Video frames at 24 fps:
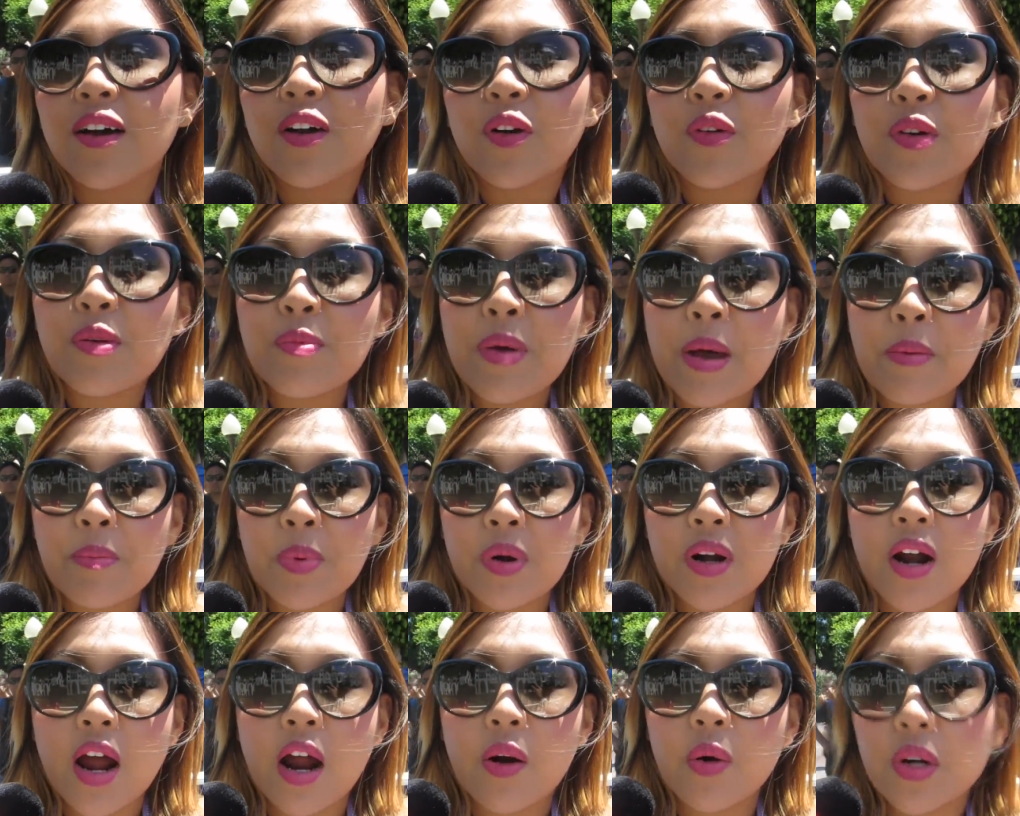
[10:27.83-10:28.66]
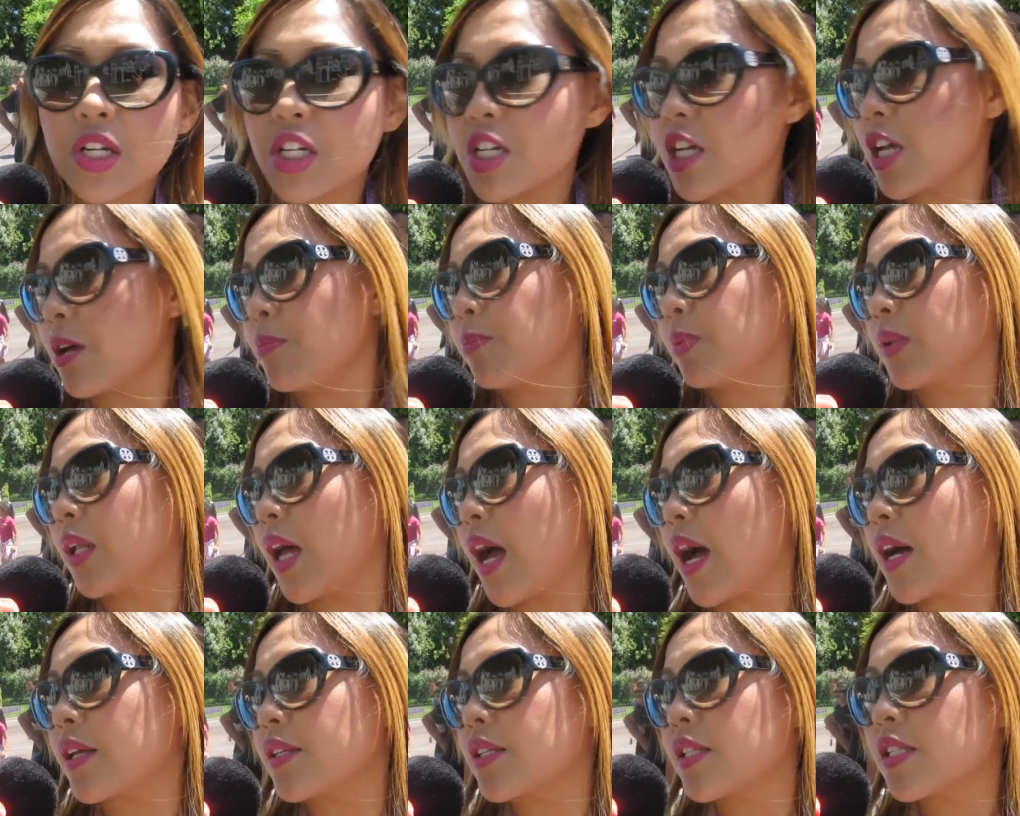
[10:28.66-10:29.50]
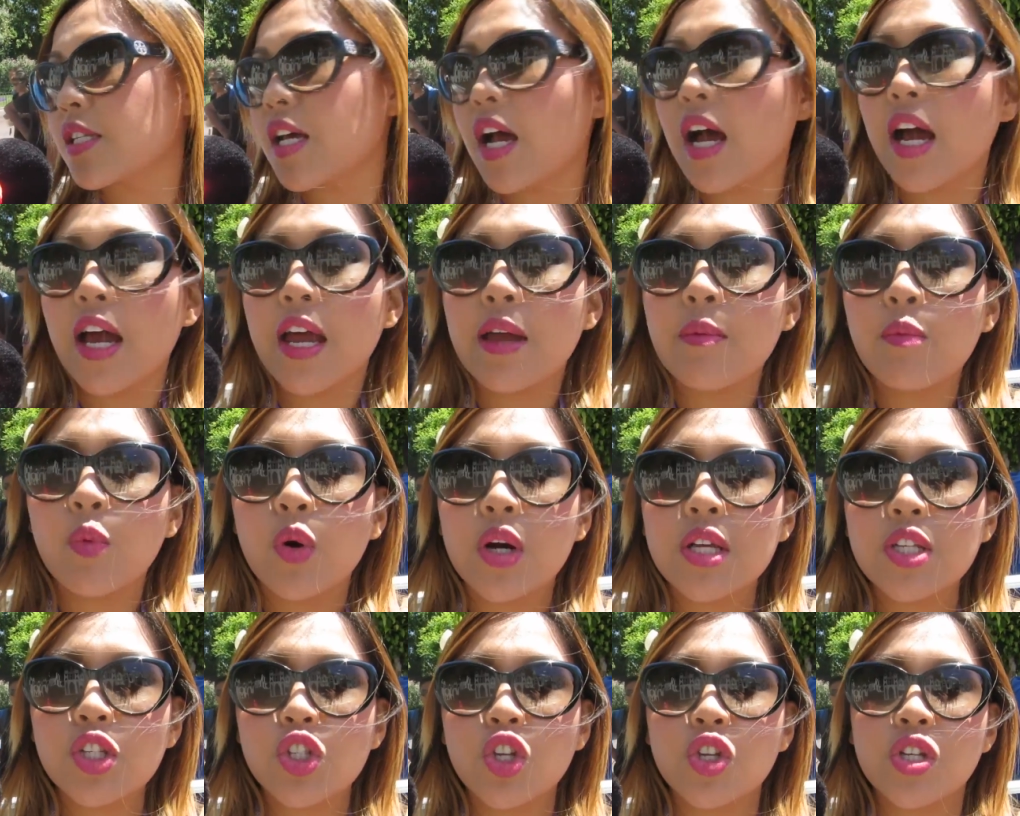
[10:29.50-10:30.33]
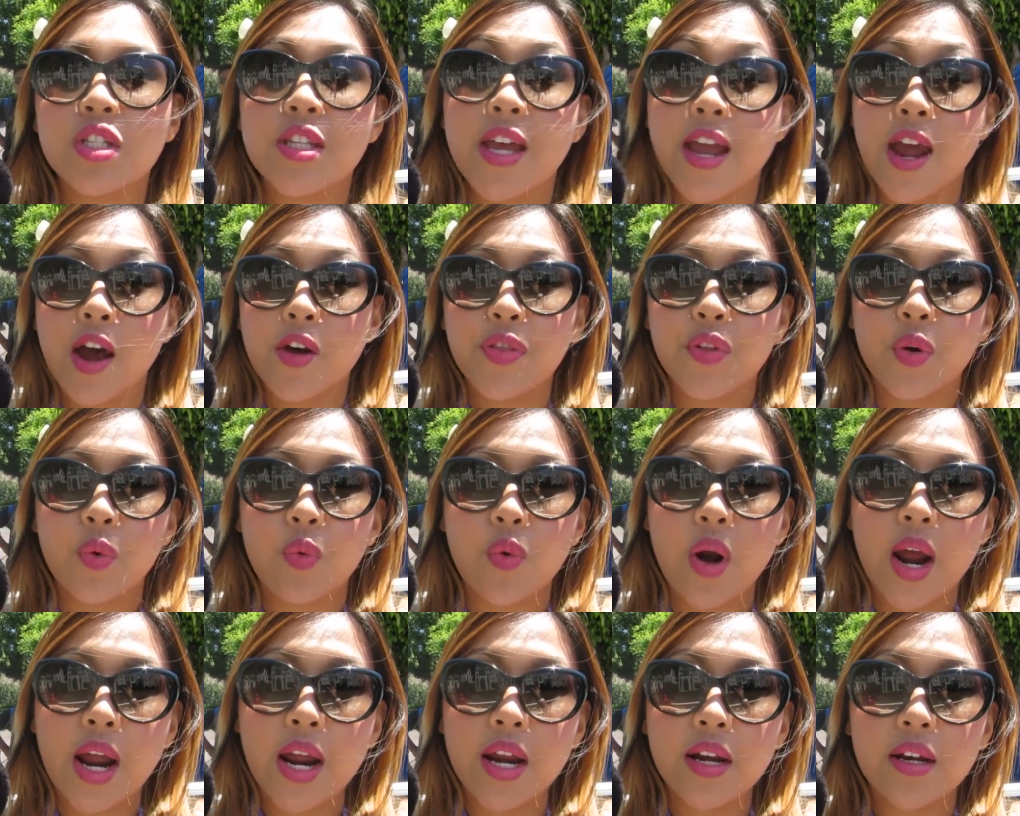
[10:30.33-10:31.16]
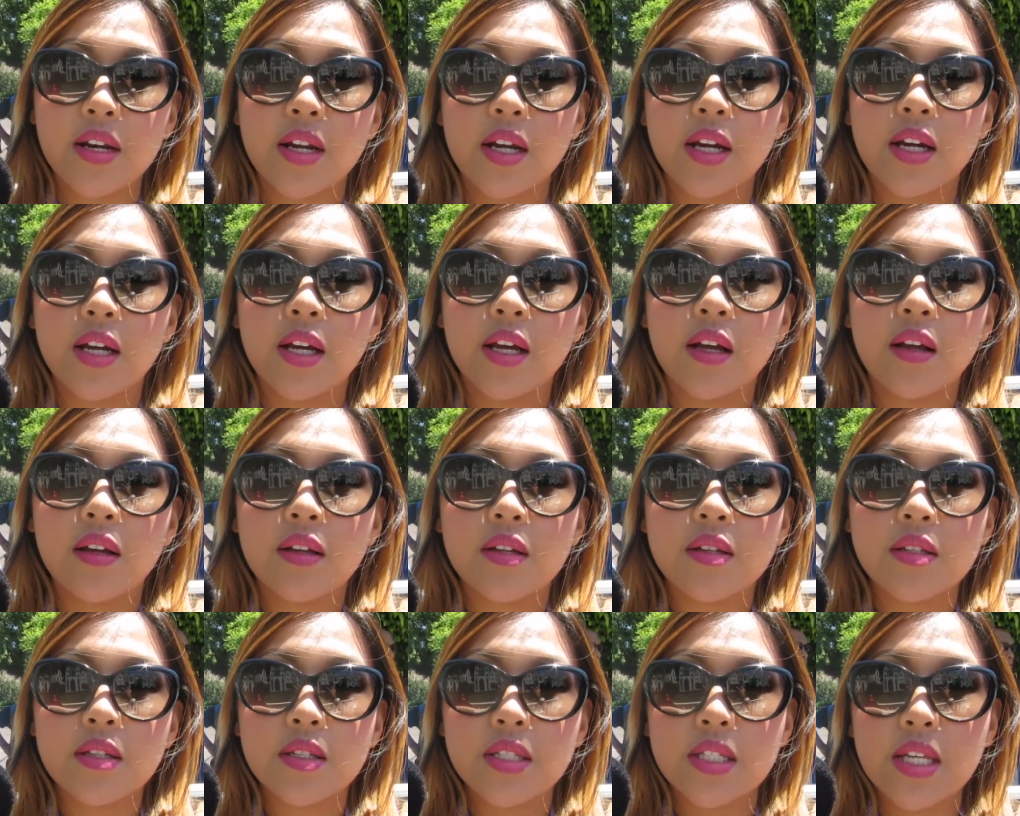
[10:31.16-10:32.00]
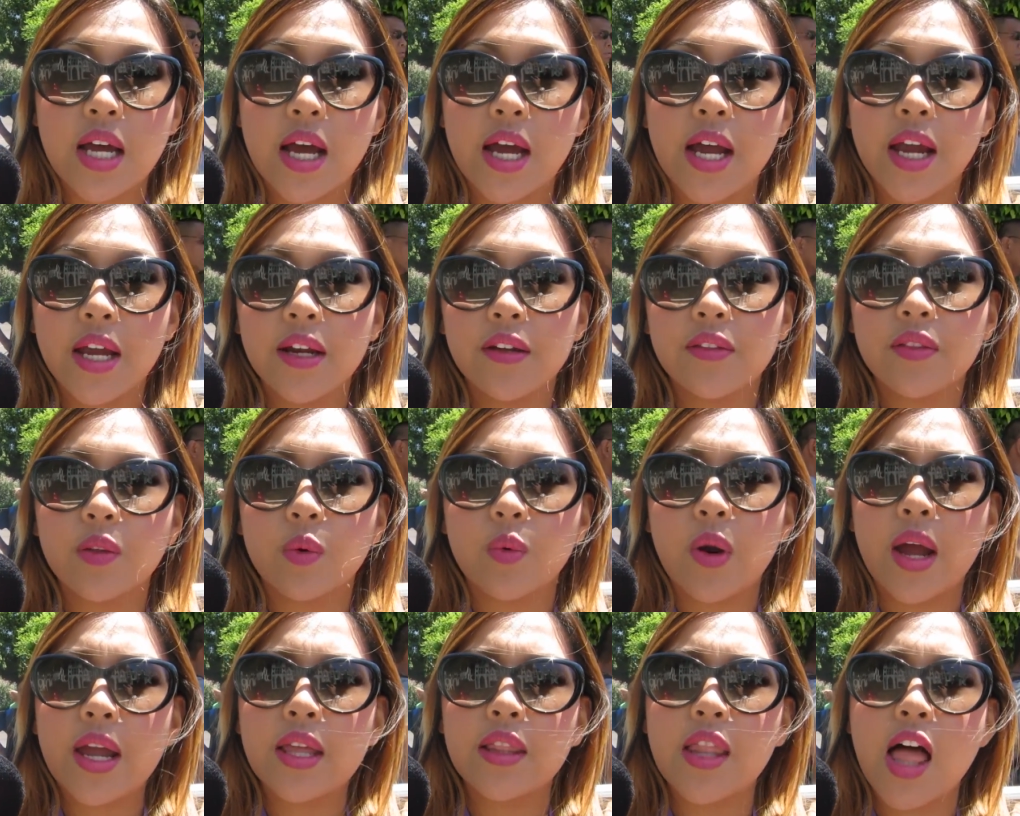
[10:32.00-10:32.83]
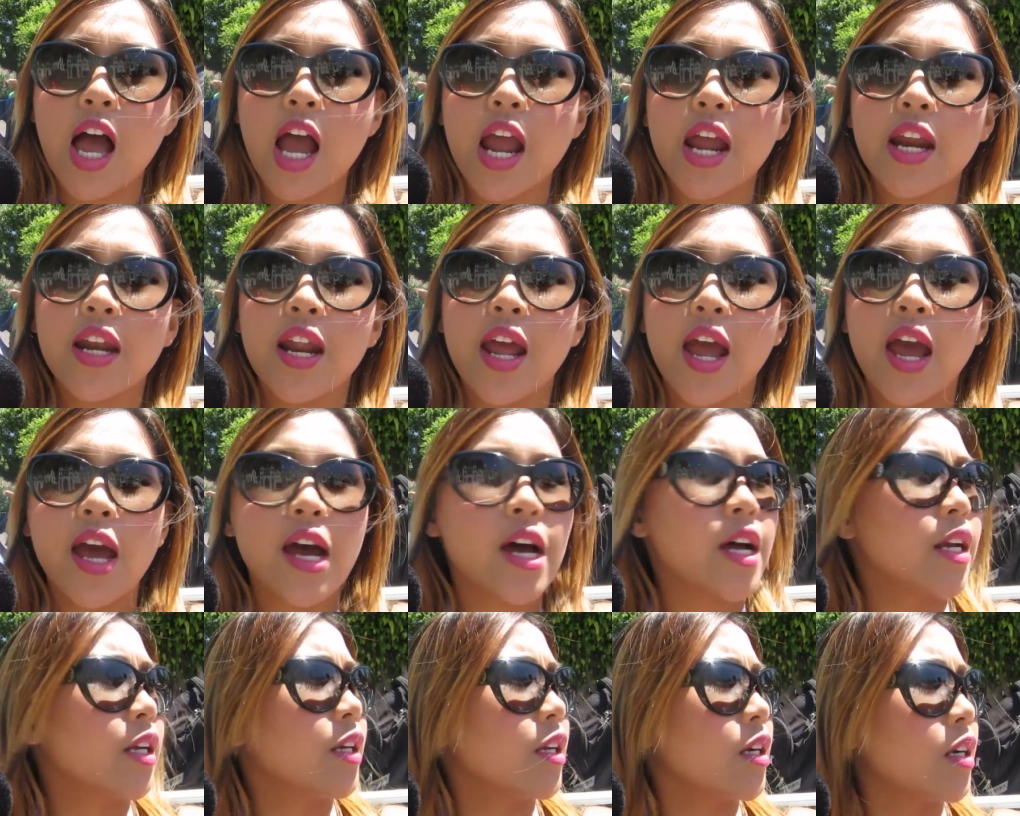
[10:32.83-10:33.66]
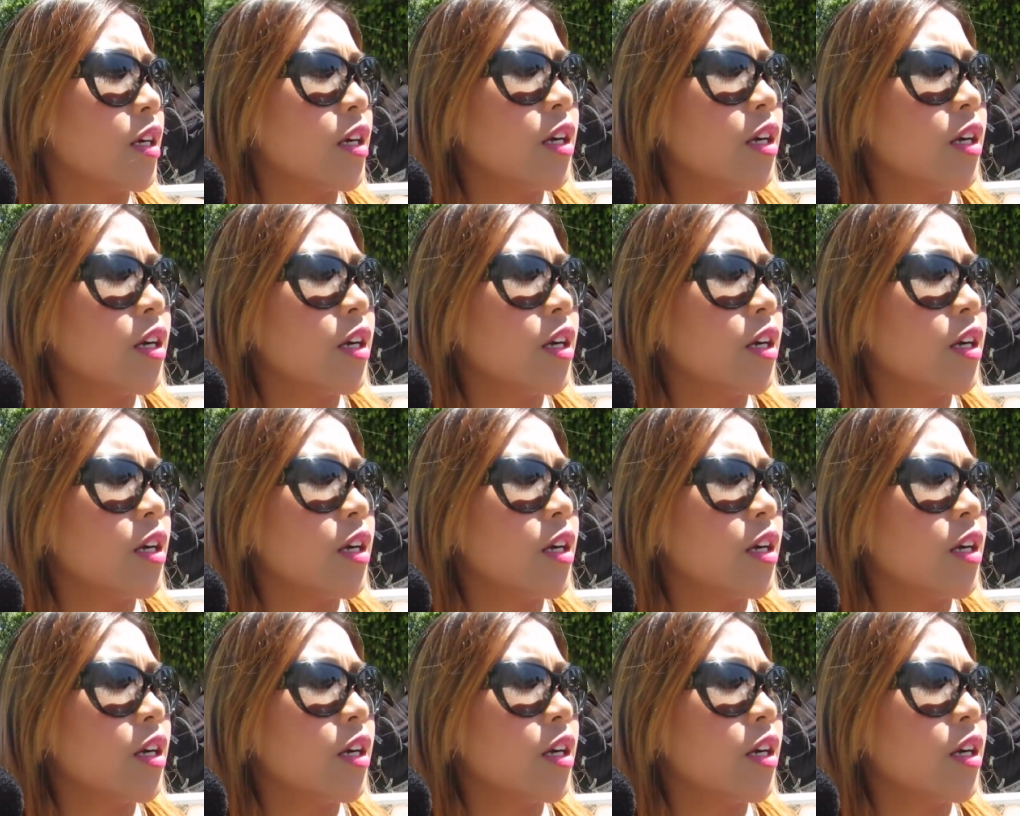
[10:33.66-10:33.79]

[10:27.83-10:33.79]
Remember, our tip last time was to stay on the right side, the right line, and